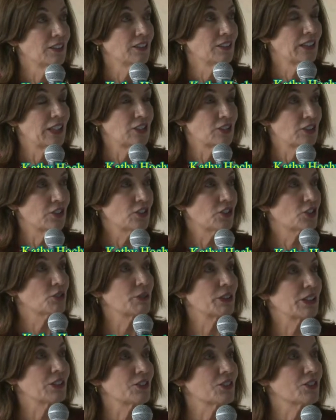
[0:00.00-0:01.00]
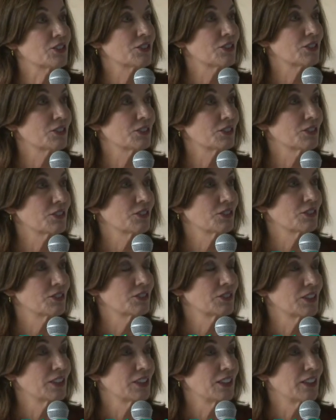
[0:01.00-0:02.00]
led to the streets,
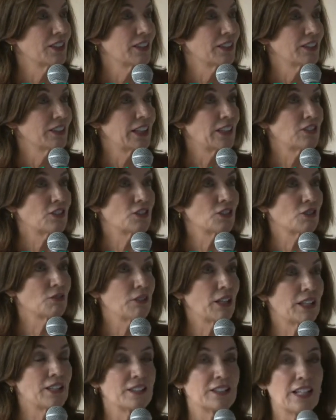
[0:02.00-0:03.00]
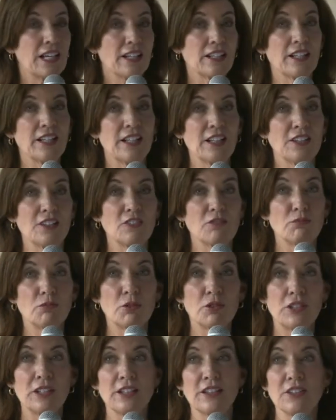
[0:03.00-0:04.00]
led to a decade of
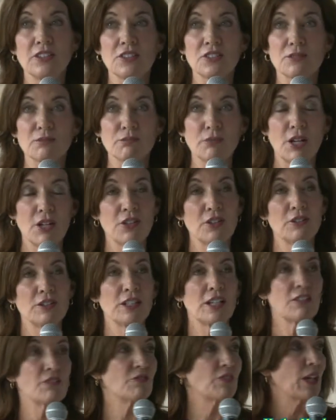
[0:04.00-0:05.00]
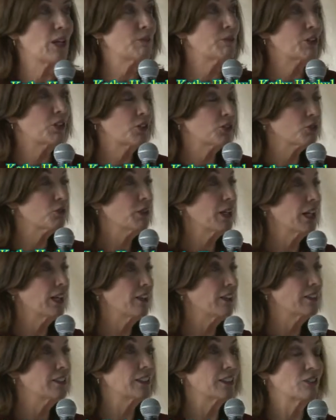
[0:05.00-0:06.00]
putting his mother and our family through
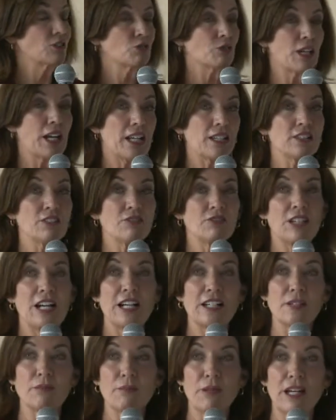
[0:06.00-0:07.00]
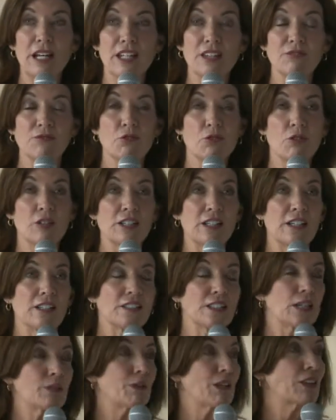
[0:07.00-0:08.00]
hell as he tried to find a path forward. And
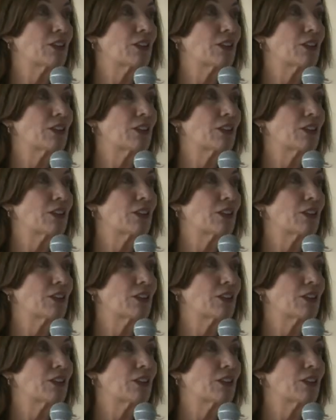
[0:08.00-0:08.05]
indeed, we